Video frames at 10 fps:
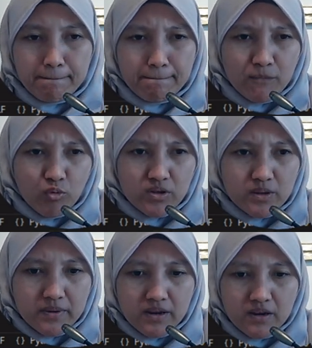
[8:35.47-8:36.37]
What the
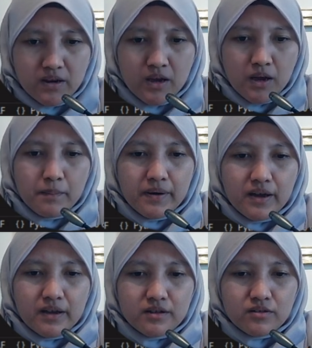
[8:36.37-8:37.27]
meaning?
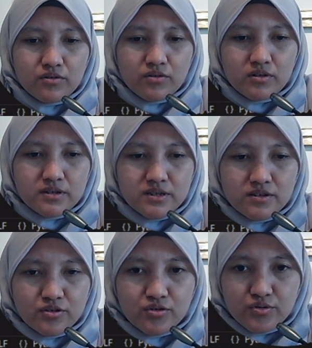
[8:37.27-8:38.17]
Python
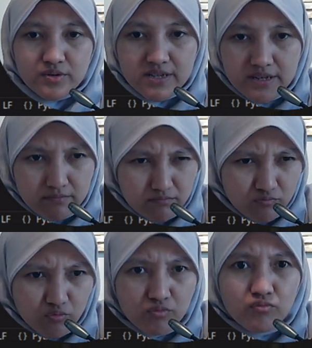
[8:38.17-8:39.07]
3
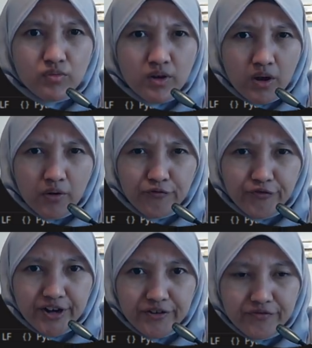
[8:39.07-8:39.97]

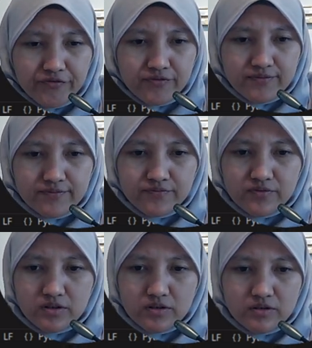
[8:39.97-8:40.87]
5
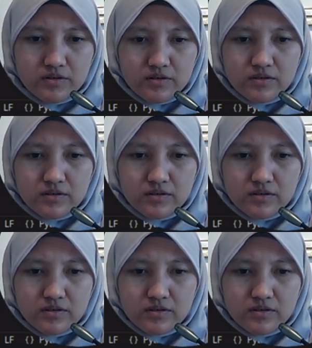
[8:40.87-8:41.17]
for